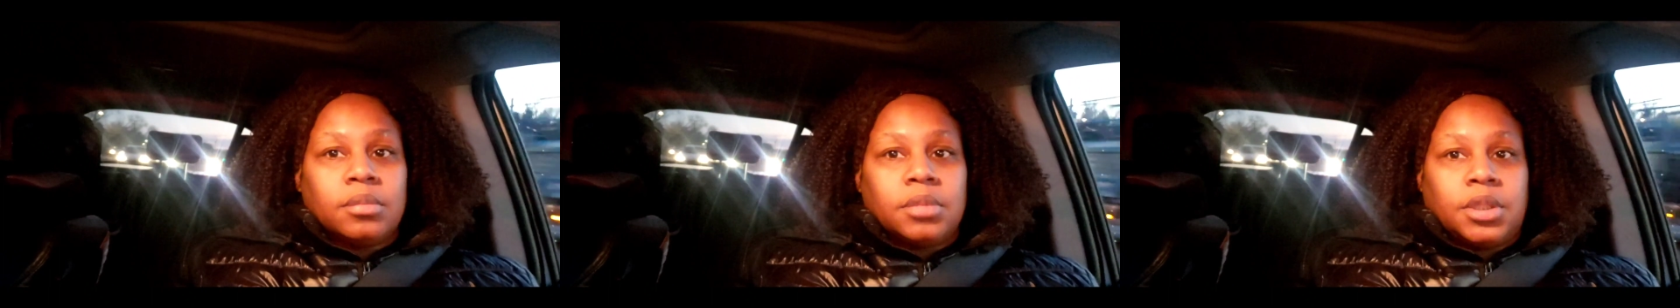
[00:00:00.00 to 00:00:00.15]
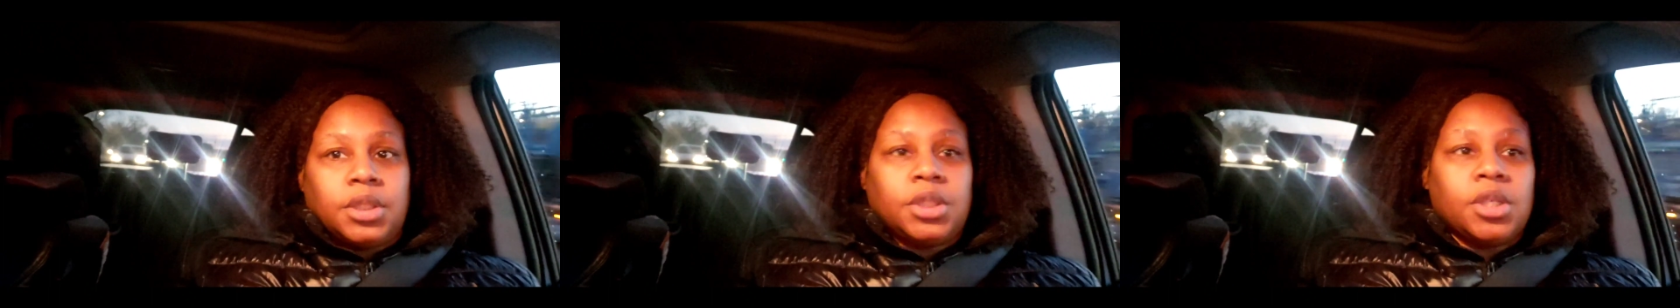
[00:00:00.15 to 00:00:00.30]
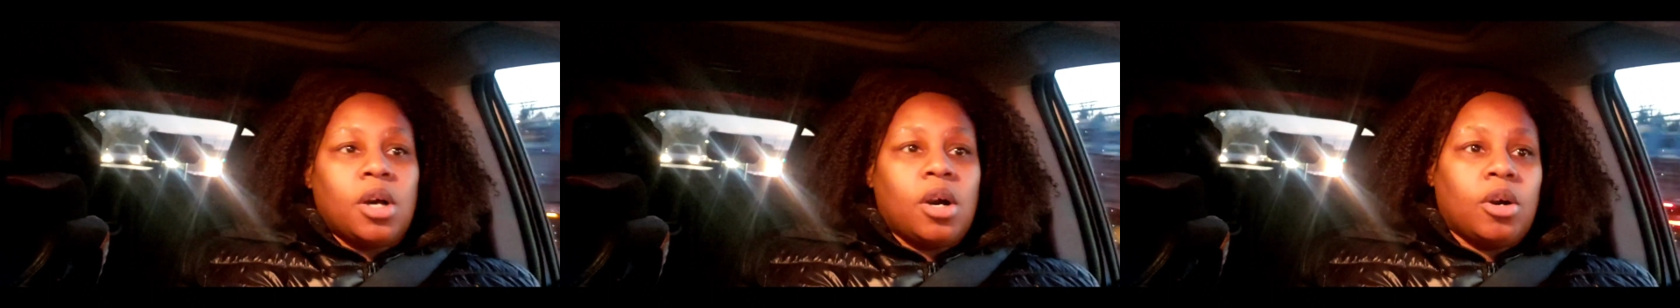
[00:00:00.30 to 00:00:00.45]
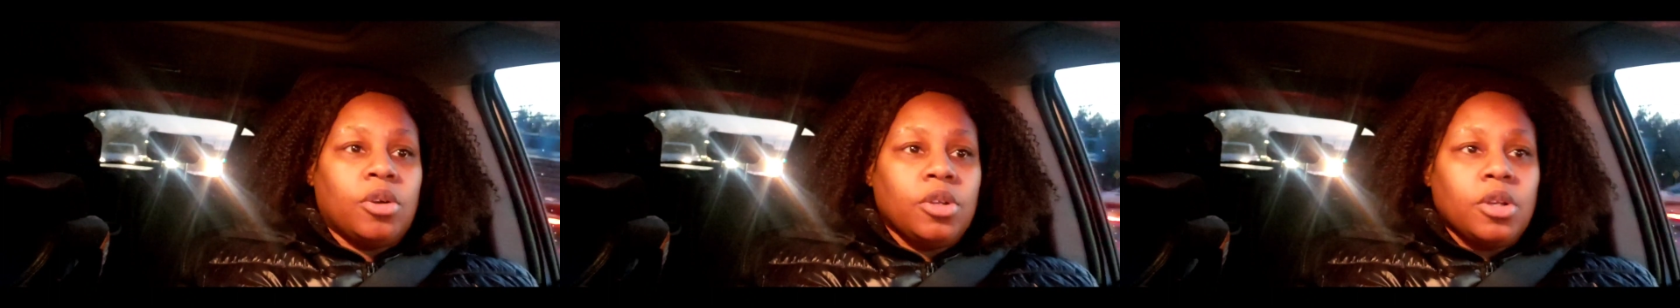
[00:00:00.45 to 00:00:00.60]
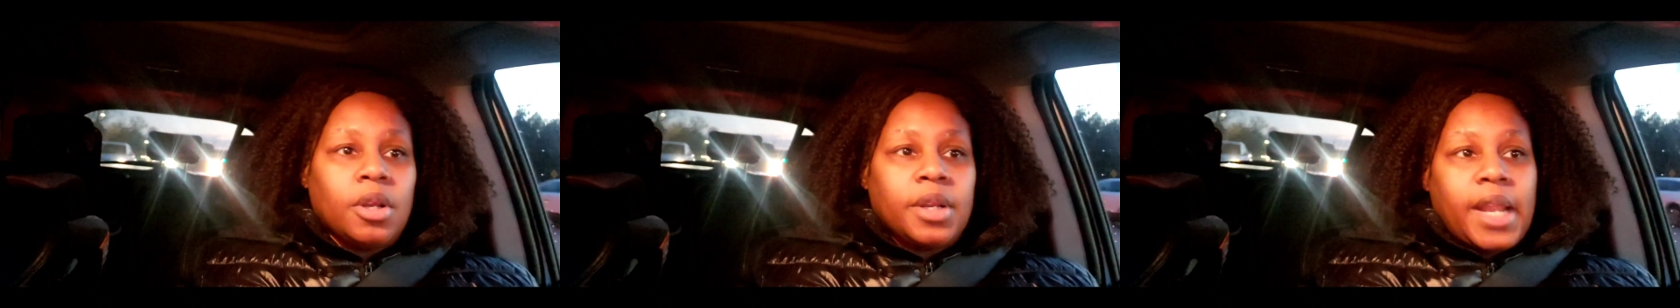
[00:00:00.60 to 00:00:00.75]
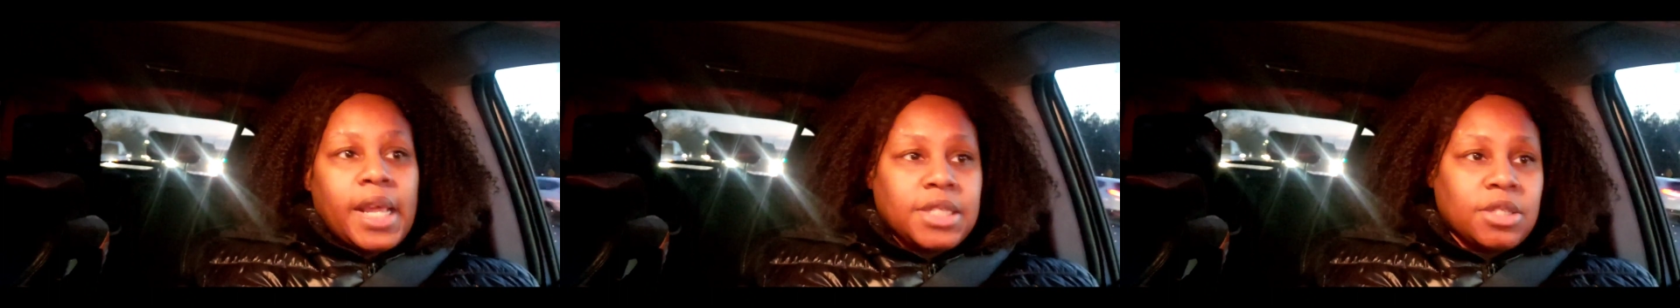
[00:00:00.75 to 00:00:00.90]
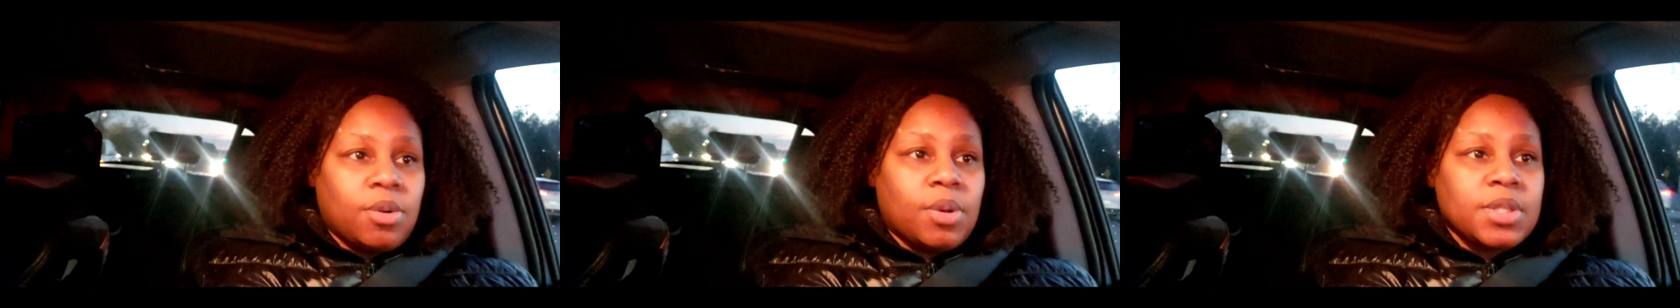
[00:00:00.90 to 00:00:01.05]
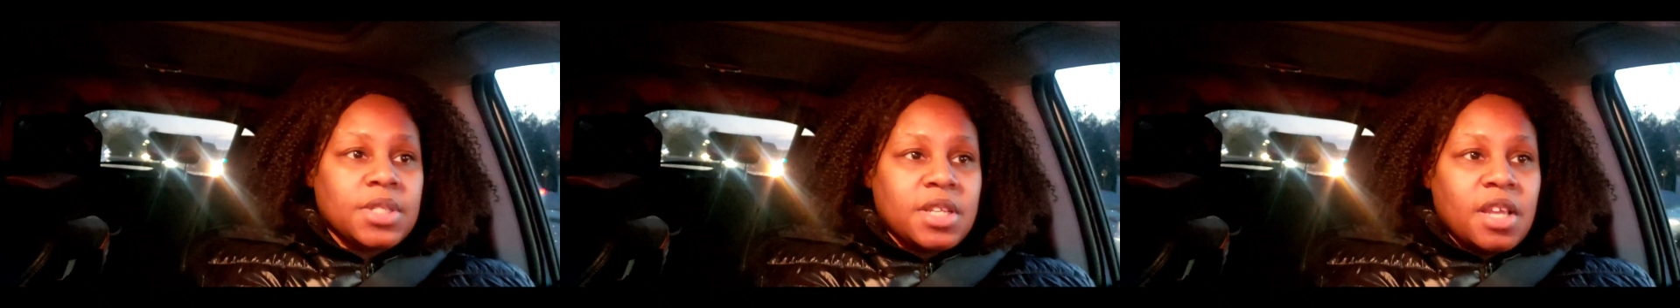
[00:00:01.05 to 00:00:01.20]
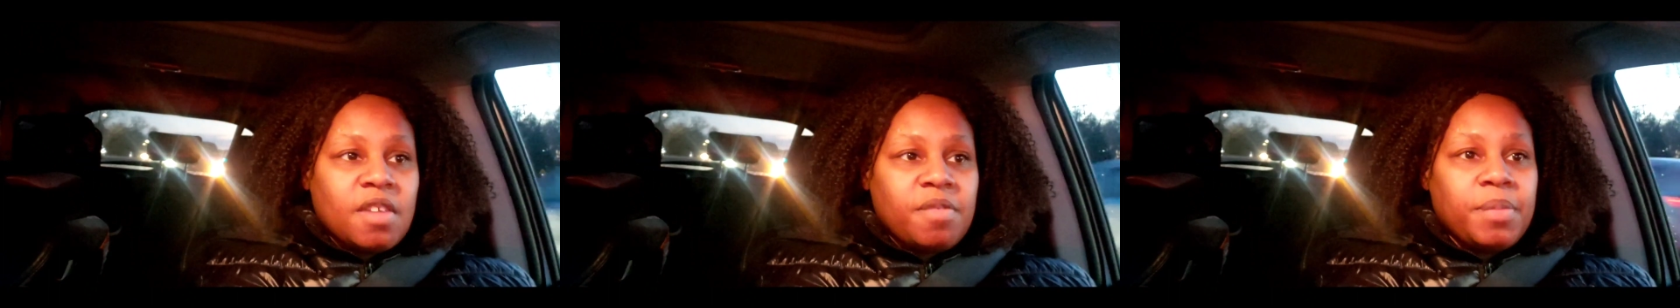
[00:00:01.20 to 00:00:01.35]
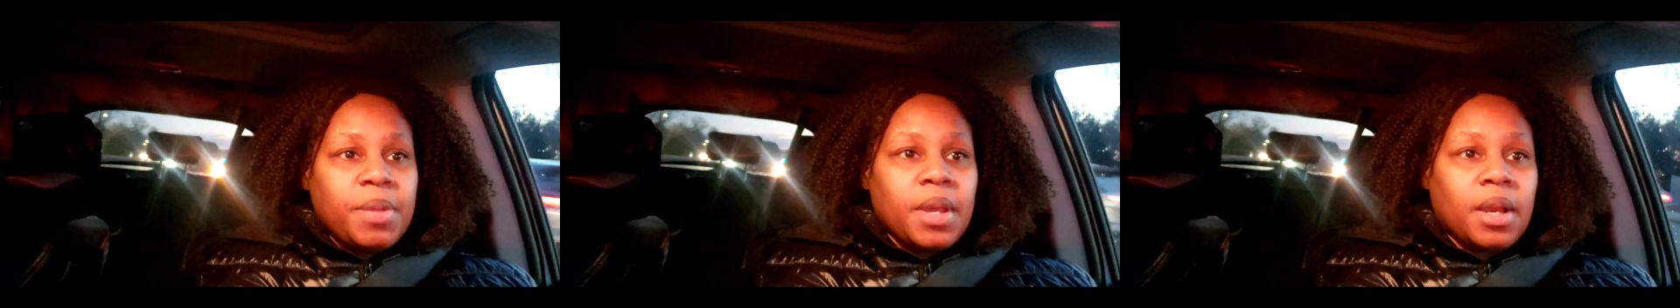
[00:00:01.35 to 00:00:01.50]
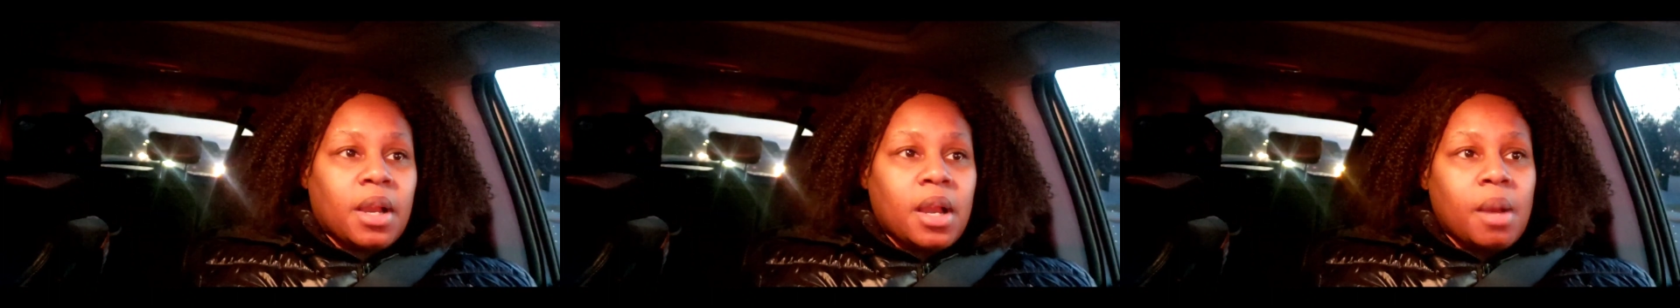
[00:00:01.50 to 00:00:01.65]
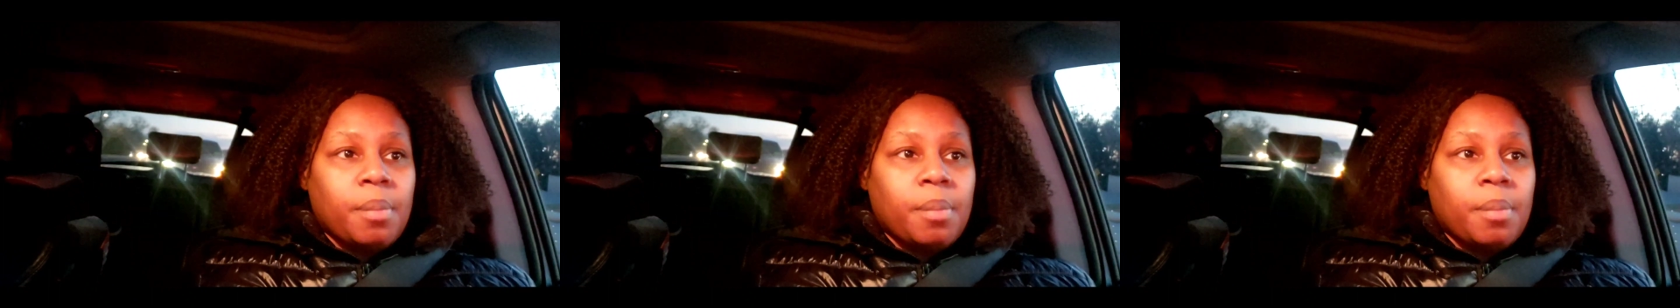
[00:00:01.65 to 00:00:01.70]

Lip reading: So, you know, that's going to save me a